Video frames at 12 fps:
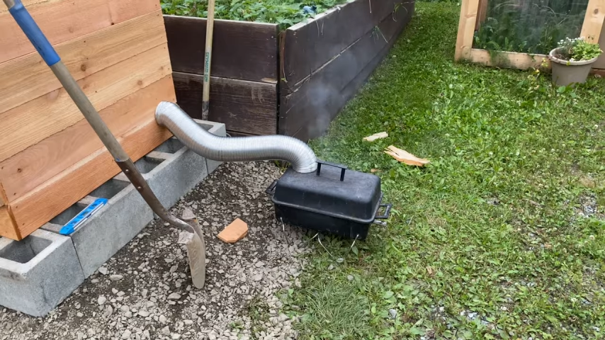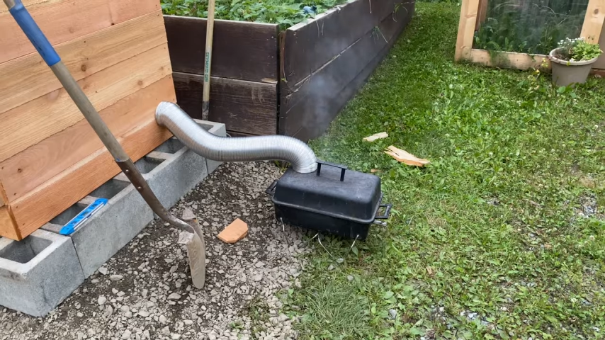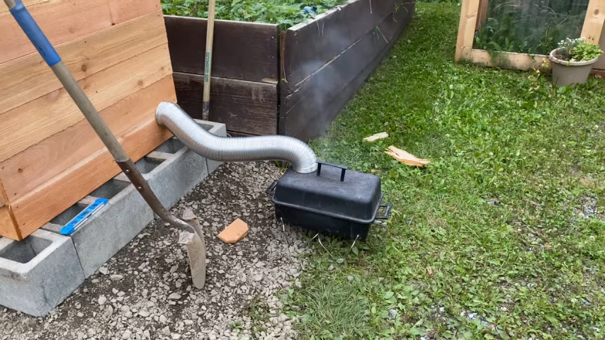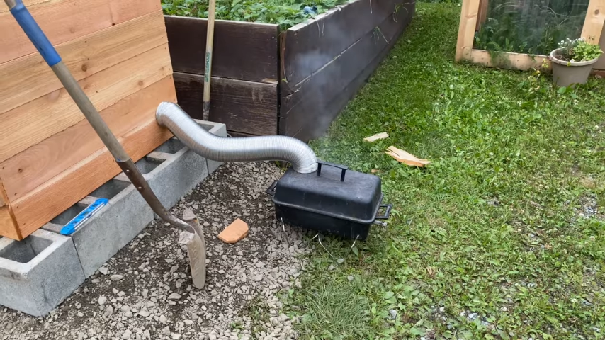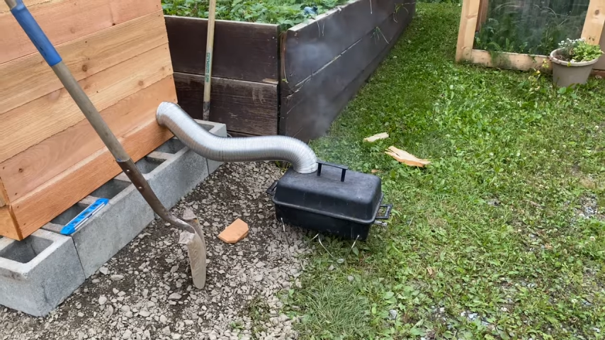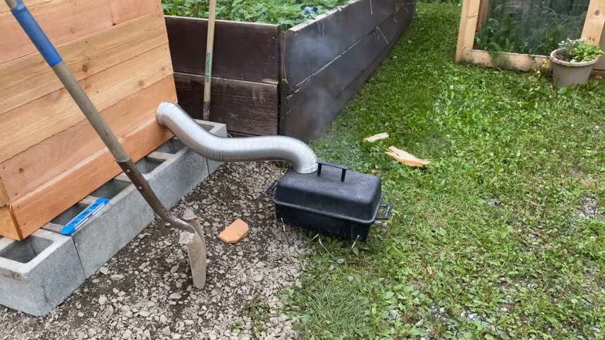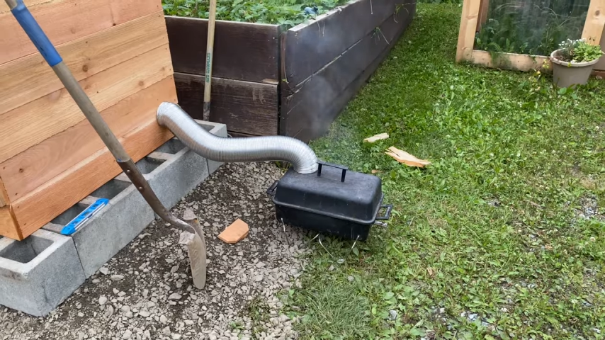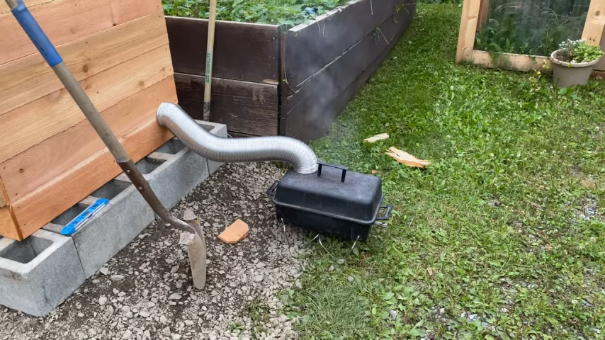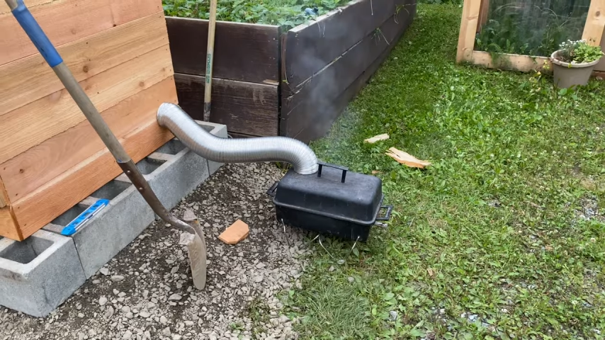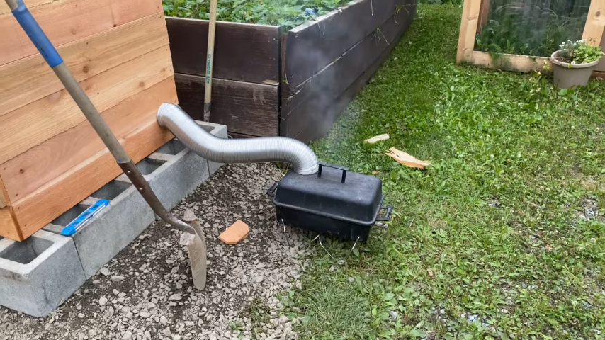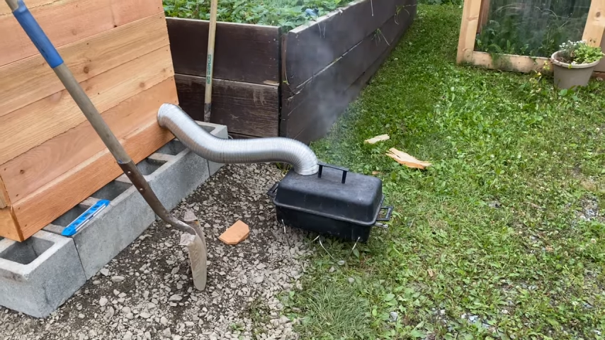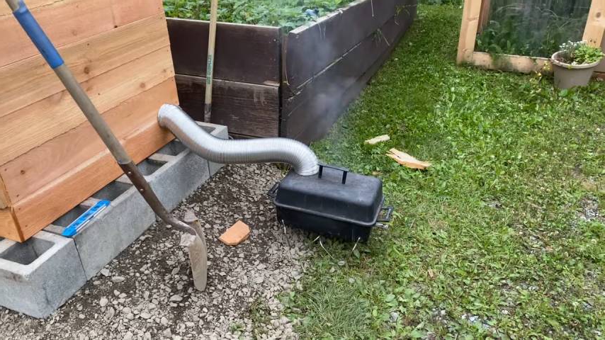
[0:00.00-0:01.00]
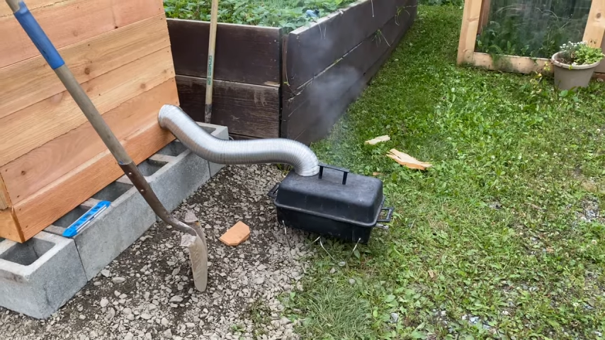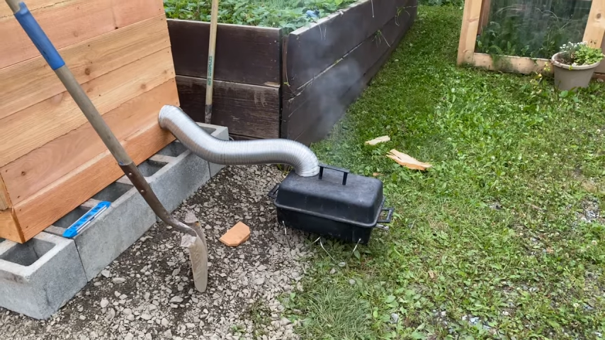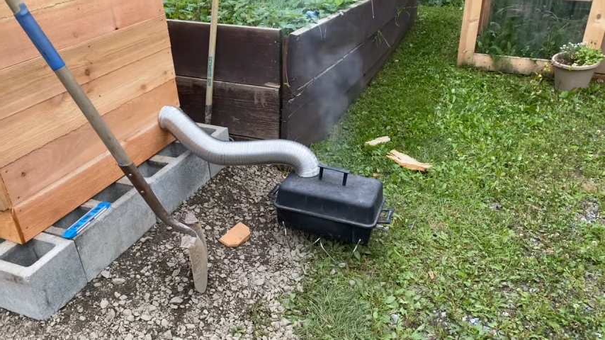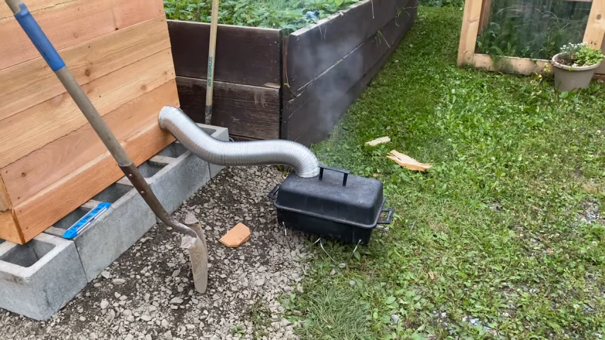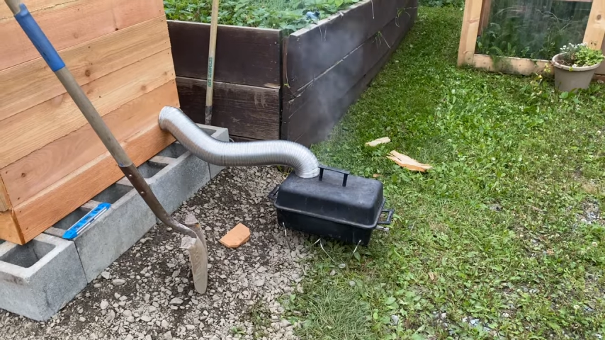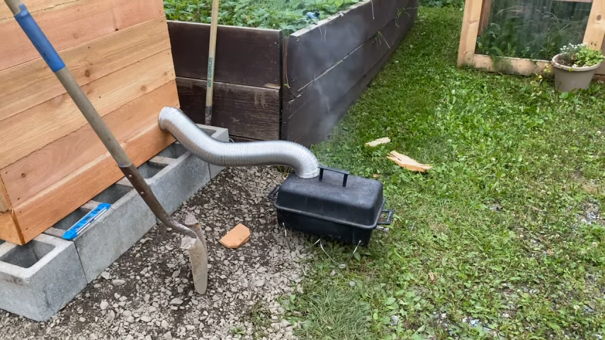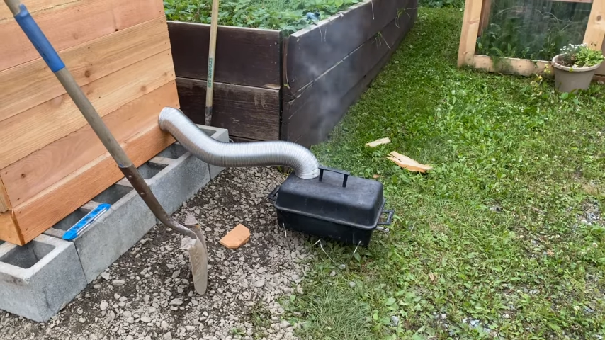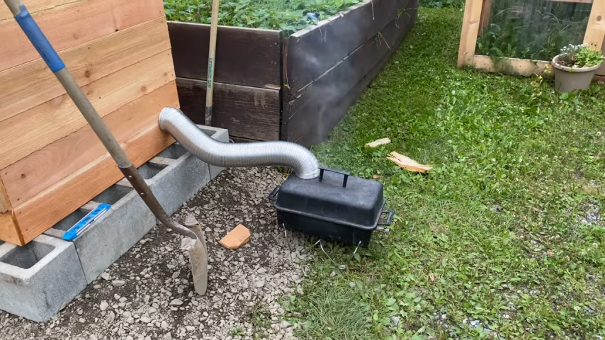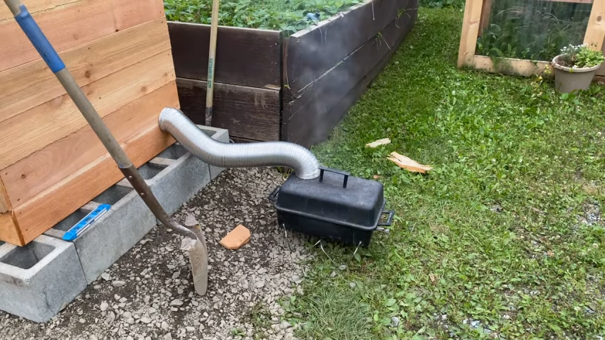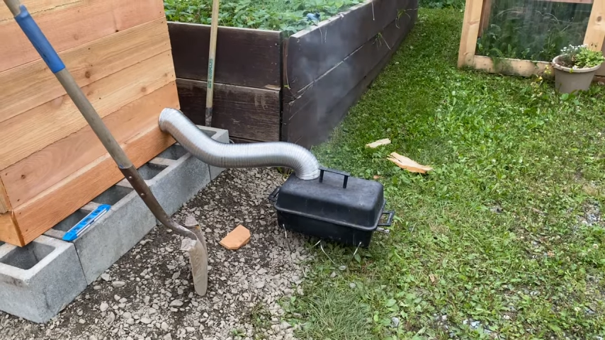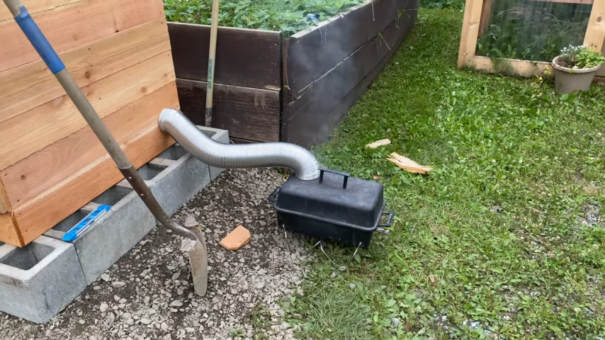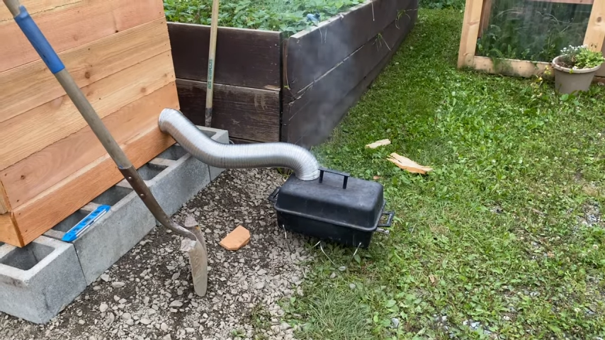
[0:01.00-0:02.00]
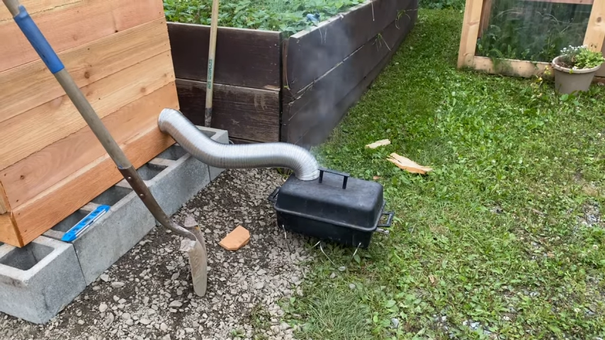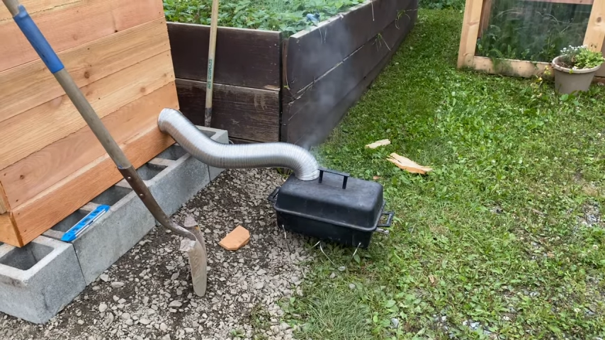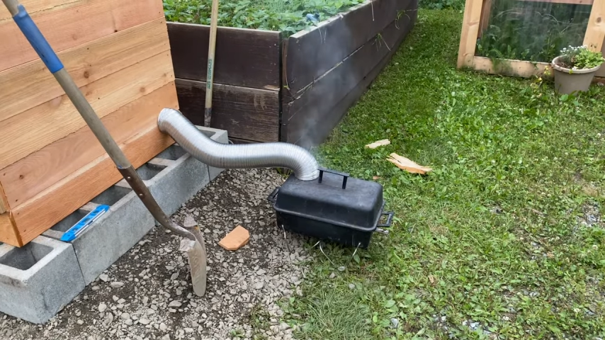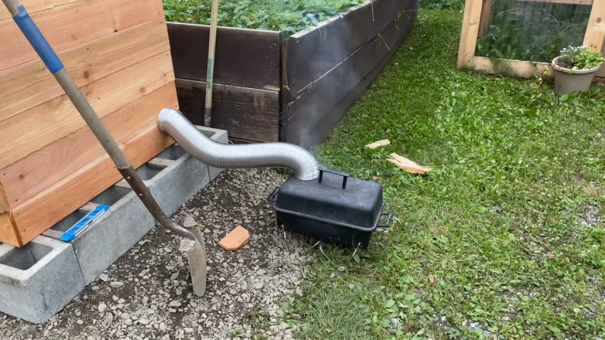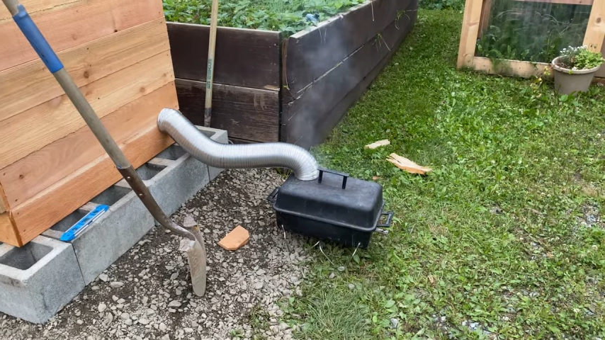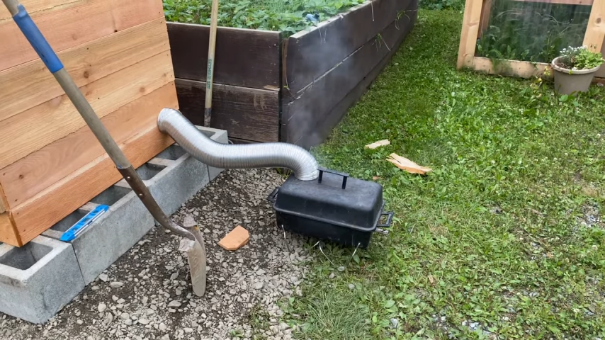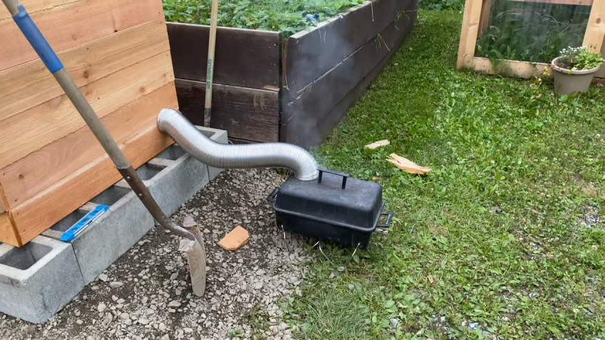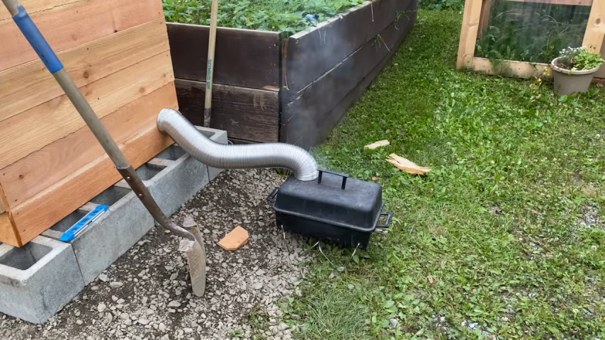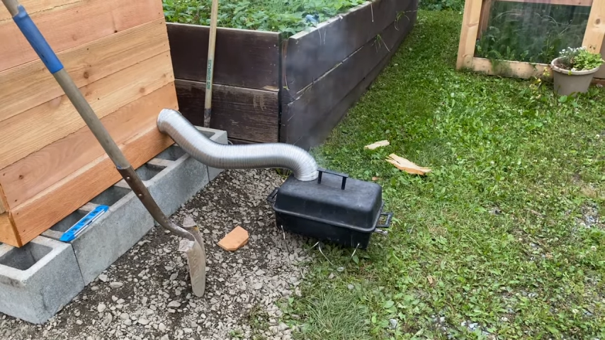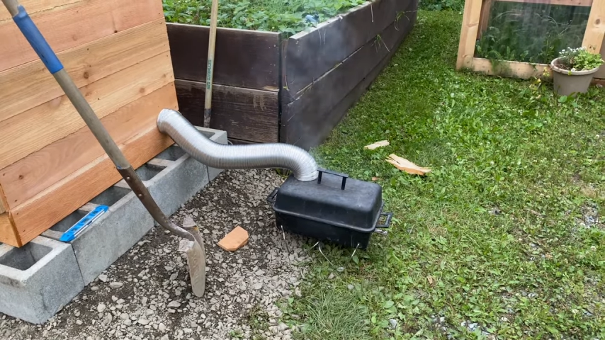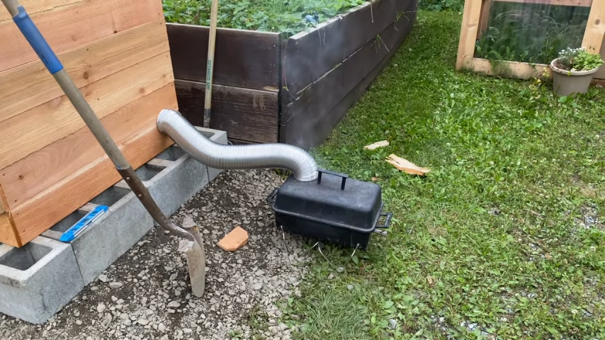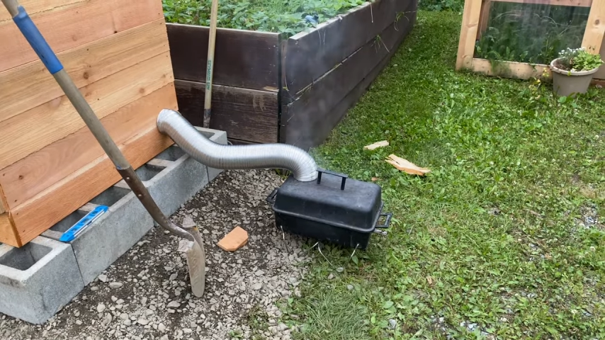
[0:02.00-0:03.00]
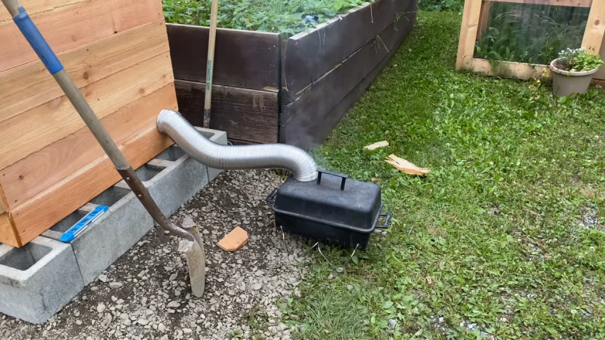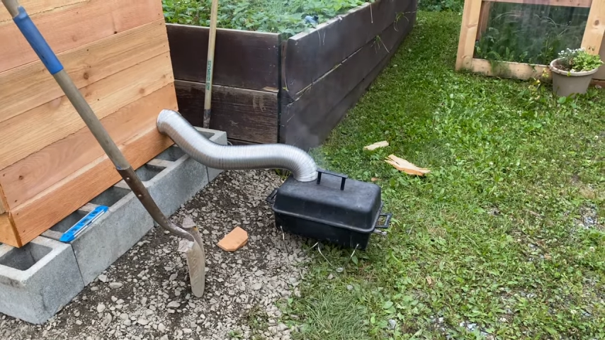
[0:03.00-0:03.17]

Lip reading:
(no speaker visible)